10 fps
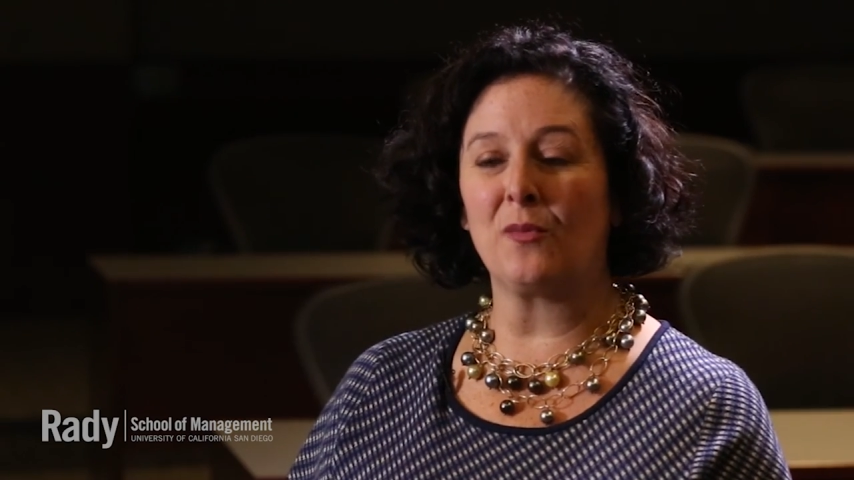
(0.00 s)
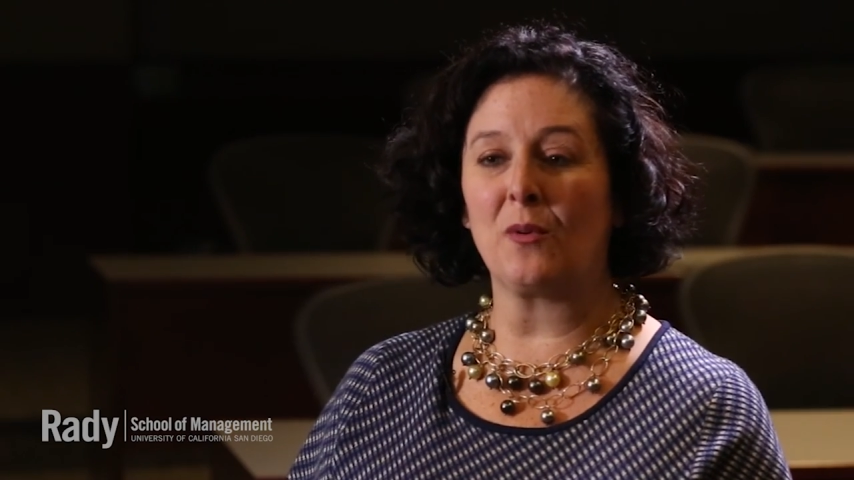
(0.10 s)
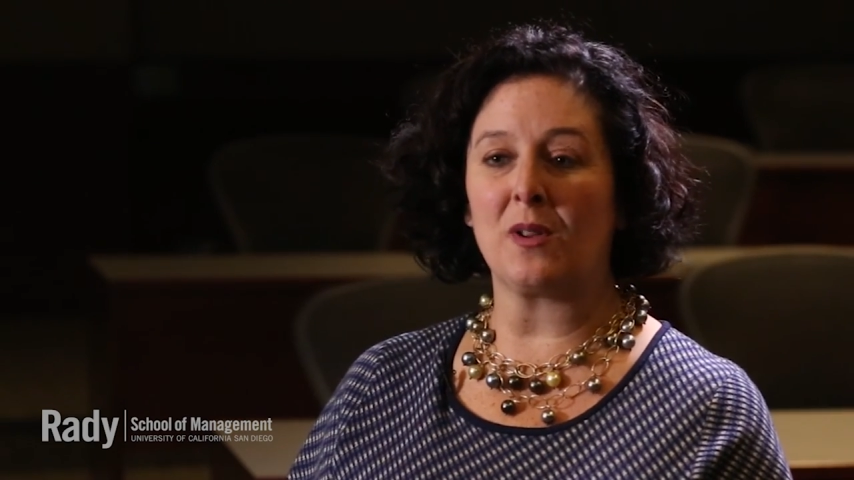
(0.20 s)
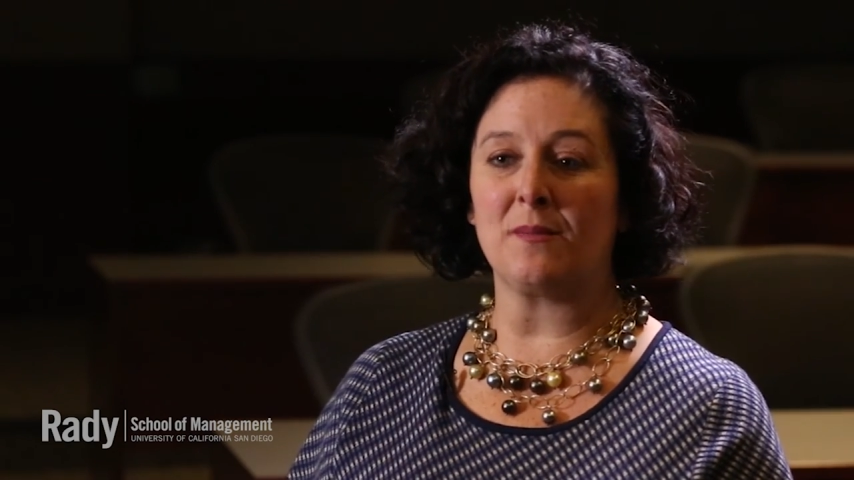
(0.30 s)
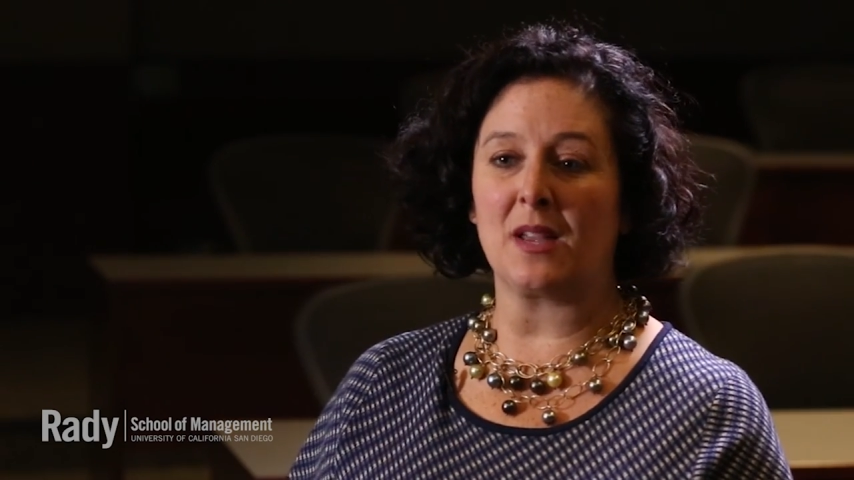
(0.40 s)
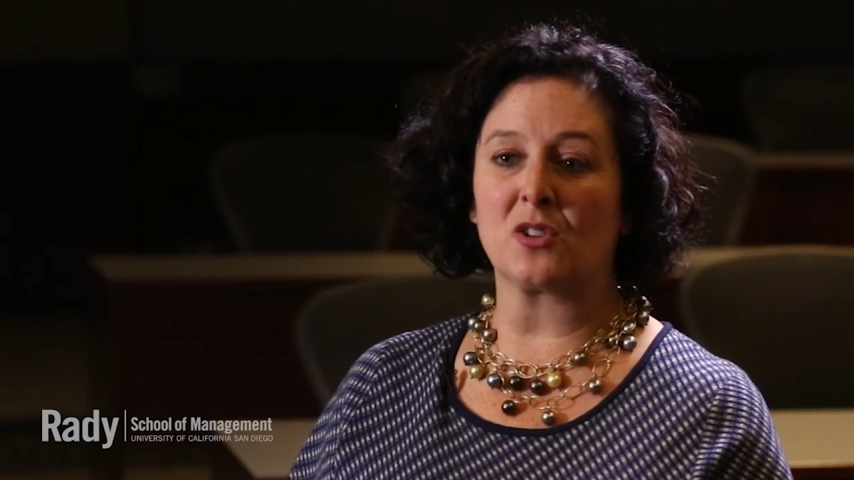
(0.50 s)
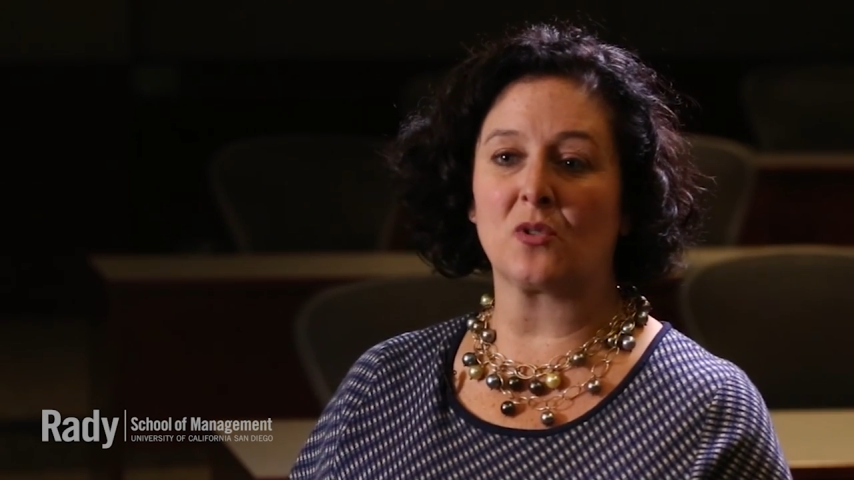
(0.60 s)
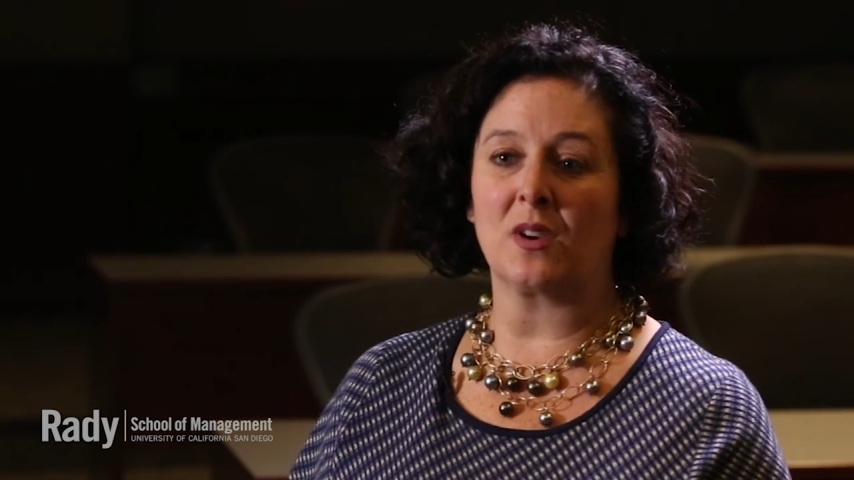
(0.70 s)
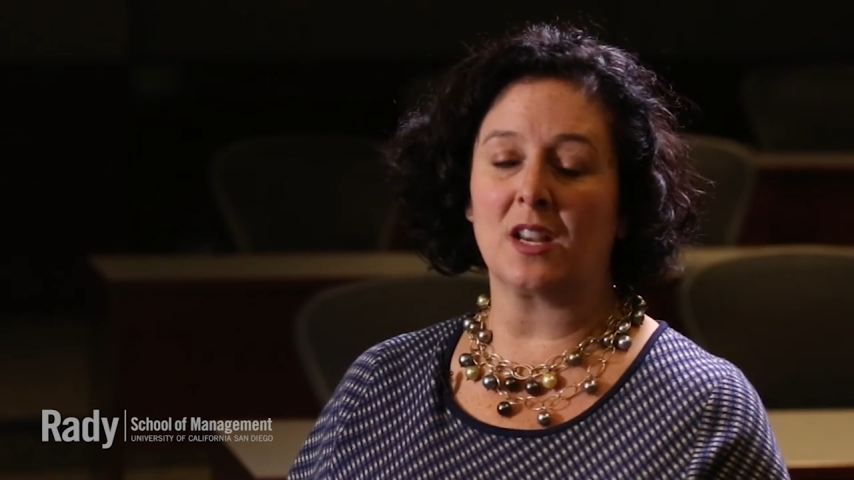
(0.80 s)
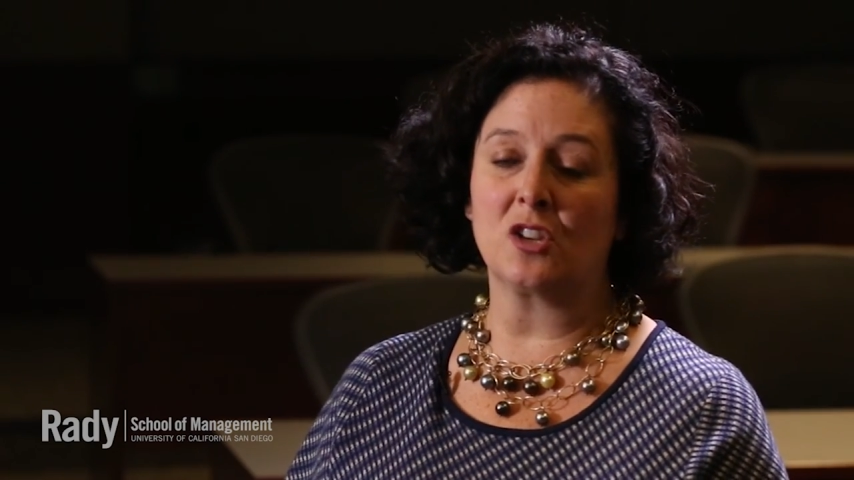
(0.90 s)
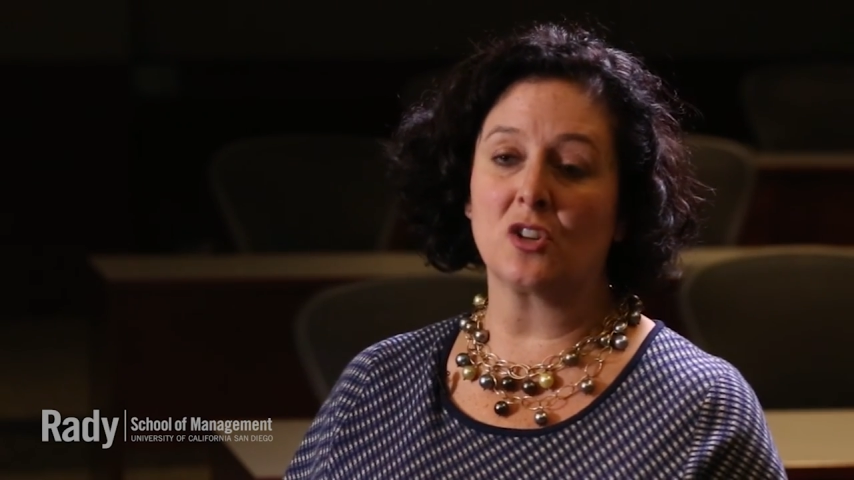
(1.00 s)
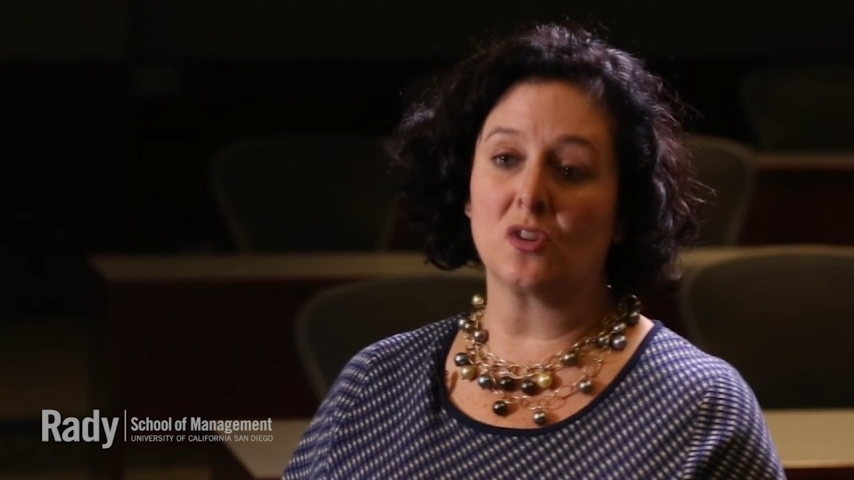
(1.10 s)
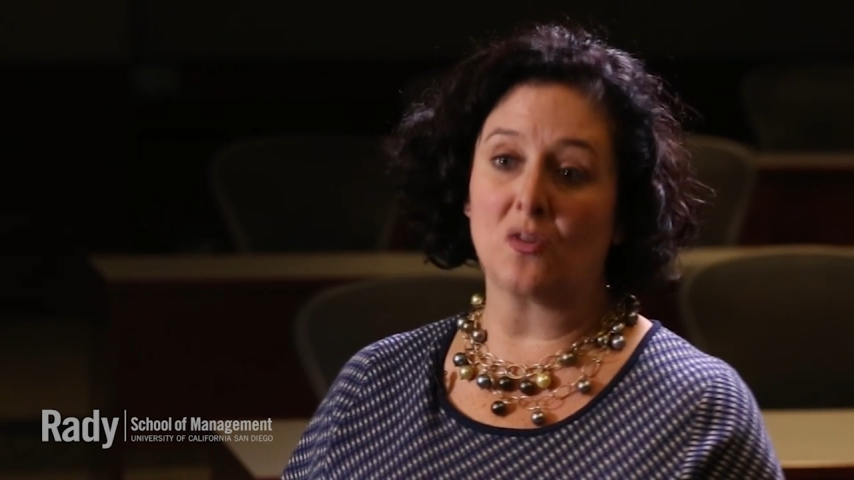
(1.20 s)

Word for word: We want to make sure each